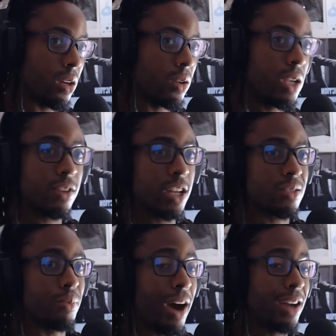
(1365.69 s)
even got some
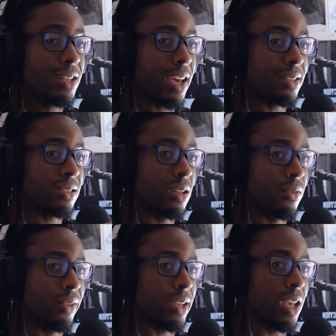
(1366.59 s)
podcast
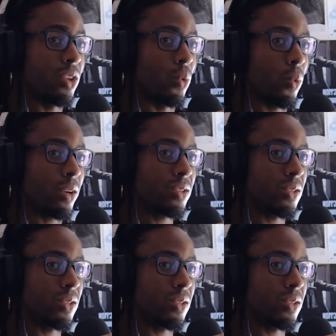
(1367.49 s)
stuff like in the works